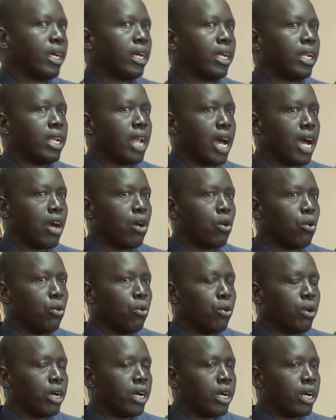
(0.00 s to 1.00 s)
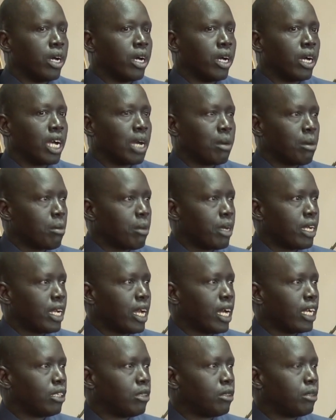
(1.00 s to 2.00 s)
Now, government
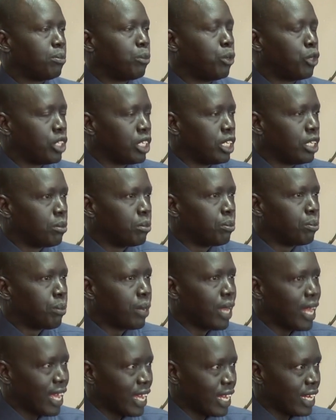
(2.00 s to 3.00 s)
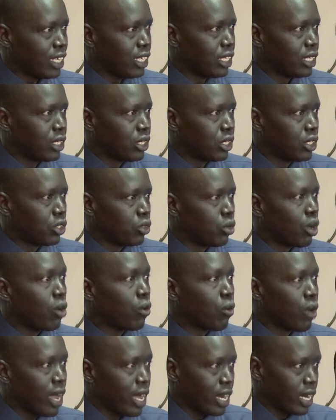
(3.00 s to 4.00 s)
had put in plan to
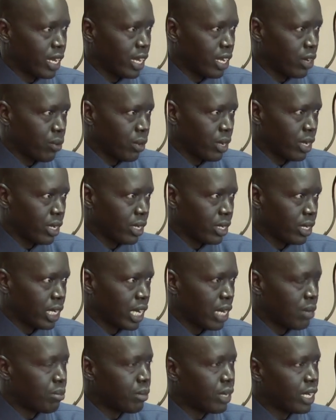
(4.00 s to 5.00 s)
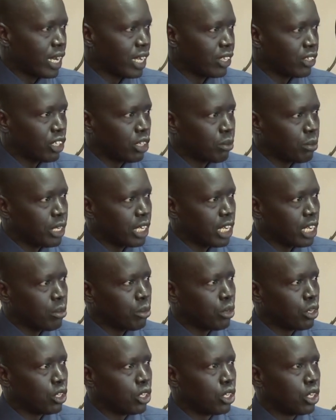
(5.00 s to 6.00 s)
acquire gateway. Government has not been
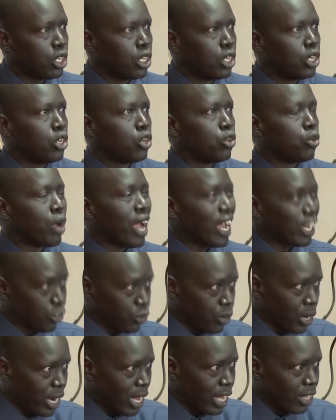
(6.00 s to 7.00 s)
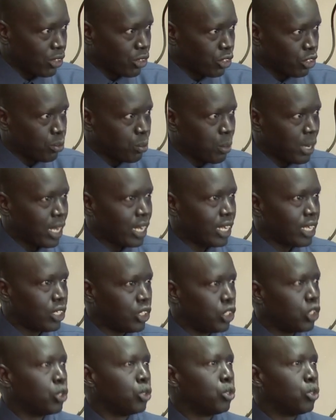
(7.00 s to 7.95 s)
able to actualize those plans due